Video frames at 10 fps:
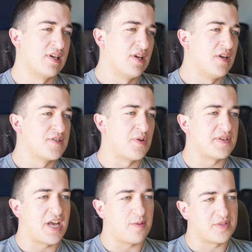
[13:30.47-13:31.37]
So
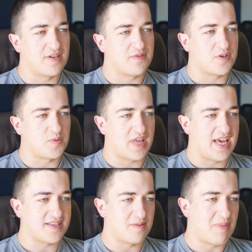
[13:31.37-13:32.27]
this helps lifters with
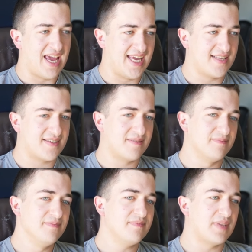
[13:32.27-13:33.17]
aches and pains.
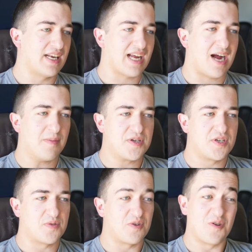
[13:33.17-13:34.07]
It
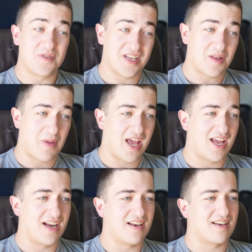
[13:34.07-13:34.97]
accomplishes reducing the
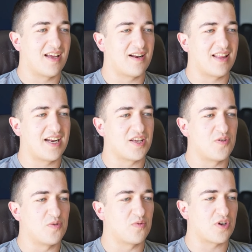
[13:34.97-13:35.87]
pain and letting
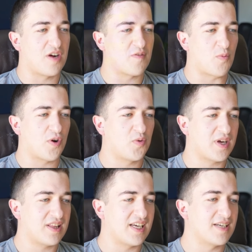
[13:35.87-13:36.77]
you recover more
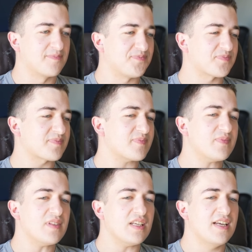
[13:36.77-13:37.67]
quickly.
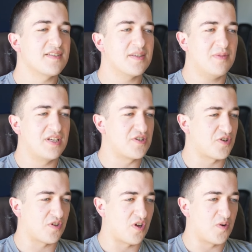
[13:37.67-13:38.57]
And some
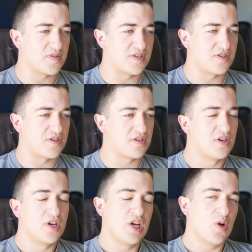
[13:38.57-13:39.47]
additional notes is just,
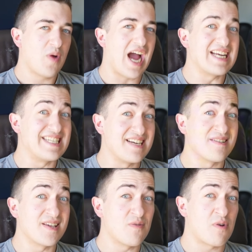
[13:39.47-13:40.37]
we
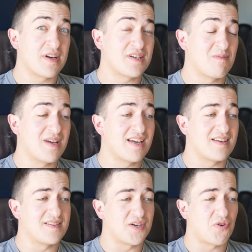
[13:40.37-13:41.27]
ideally want it to be at a
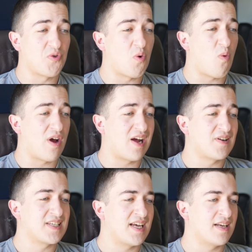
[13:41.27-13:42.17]
0 to a 1 out
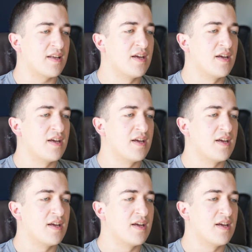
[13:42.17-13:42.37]
of 10